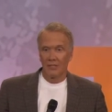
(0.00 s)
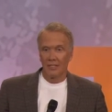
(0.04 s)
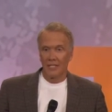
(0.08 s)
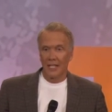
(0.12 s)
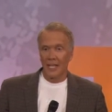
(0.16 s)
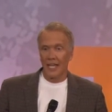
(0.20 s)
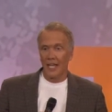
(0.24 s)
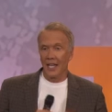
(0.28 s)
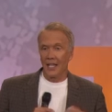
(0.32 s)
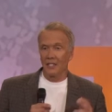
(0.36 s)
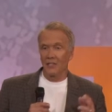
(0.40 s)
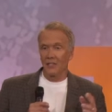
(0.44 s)

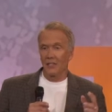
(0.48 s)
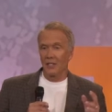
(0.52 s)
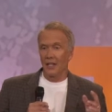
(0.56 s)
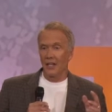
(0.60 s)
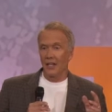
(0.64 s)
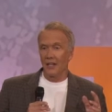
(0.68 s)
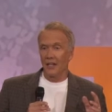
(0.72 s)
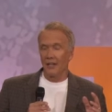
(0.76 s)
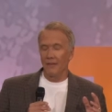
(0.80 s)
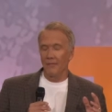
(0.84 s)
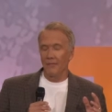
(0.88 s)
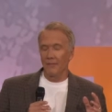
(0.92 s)
And
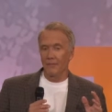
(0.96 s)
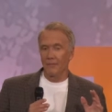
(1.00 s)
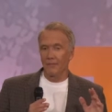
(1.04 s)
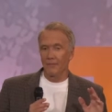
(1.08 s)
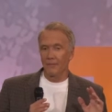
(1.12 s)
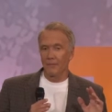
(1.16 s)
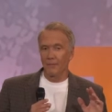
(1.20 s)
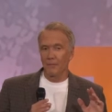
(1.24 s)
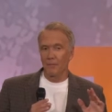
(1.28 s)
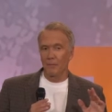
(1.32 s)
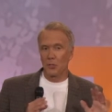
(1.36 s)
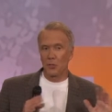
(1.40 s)

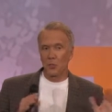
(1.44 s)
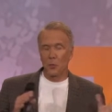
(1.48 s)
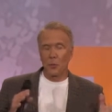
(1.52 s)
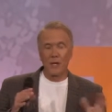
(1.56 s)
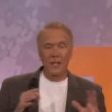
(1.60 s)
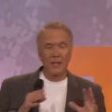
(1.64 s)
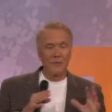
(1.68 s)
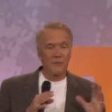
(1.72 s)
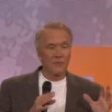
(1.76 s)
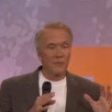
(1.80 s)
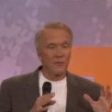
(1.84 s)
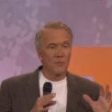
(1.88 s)

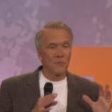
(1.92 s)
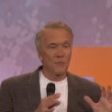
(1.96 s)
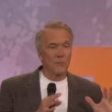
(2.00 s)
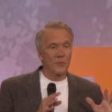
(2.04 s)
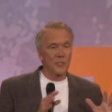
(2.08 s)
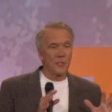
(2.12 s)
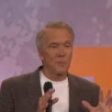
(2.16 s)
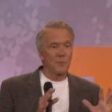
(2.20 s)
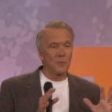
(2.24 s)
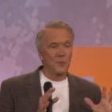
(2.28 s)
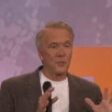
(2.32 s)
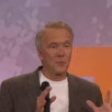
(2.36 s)
between
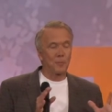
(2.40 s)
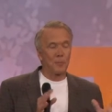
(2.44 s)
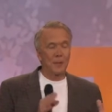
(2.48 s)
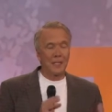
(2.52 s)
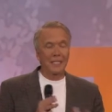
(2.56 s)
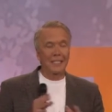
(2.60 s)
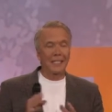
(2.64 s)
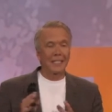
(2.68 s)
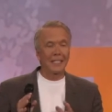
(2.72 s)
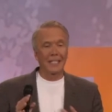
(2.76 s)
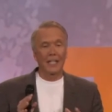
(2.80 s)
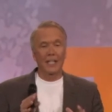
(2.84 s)
some
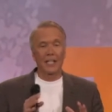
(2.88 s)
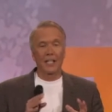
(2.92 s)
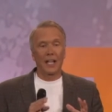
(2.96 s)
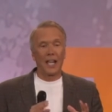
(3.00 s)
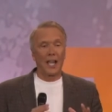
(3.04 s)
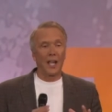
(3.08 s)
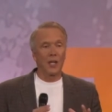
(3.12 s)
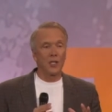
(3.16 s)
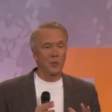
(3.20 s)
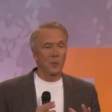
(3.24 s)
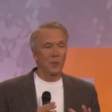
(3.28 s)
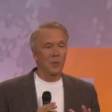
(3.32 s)
speaking
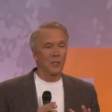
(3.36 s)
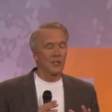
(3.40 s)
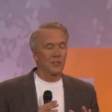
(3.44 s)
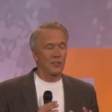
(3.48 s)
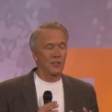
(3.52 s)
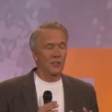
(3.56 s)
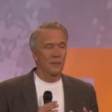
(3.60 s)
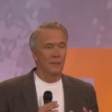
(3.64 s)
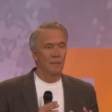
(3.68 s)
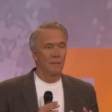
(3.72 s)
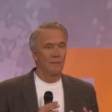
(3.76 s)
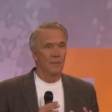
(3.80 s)

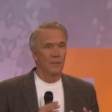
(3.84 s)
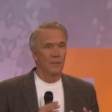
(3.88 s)
engagements,